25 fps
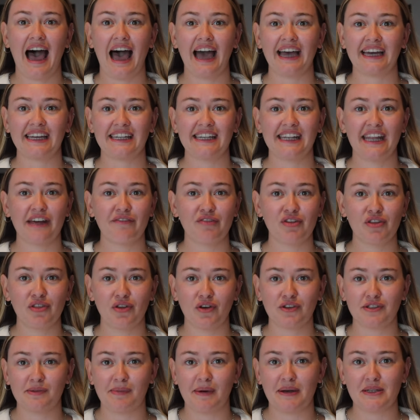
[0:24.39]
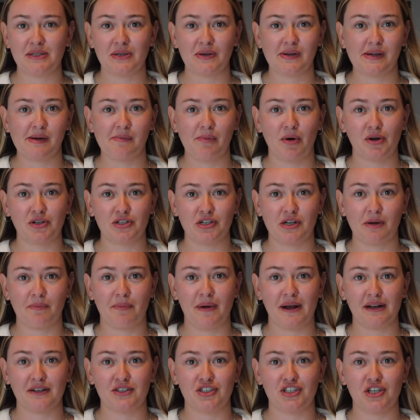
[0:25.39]
I had never thought about doing a modern
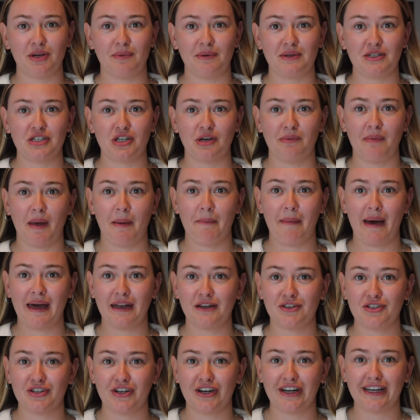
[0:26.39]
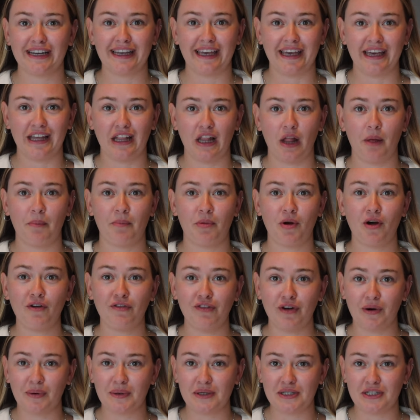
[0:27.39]
apprenticeship until my manager at GALE brought
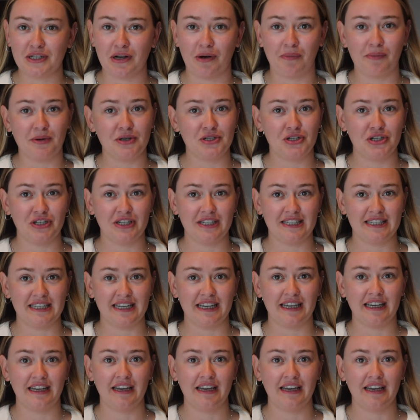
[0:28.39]
forward the opportunity,